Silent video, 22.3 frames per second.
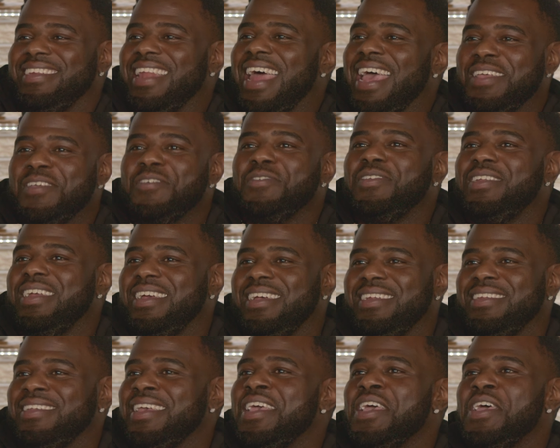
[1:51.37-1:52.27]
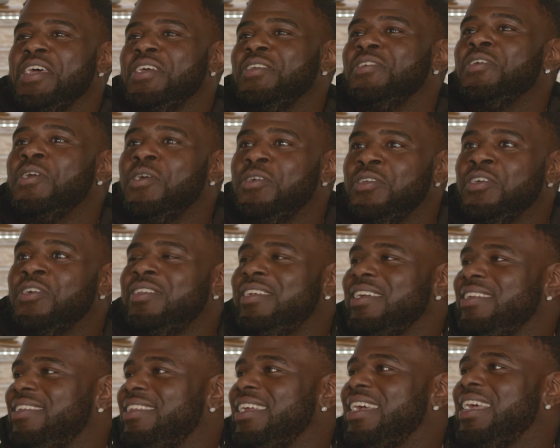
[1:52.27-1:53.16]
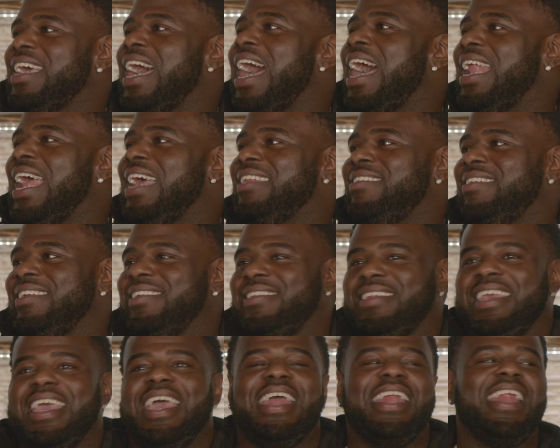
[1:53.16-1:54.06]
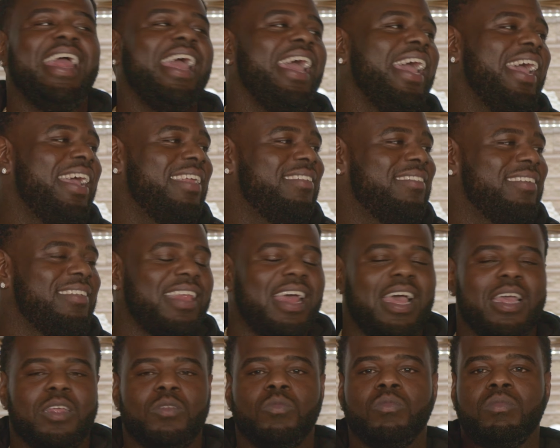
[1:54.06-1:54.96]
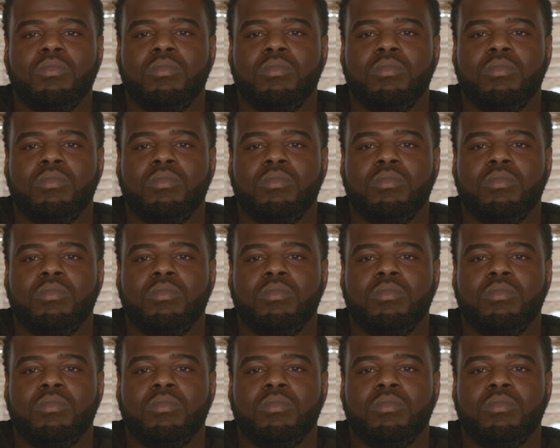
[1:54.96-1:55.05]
Like you just you you just the guy that just getting head, just like.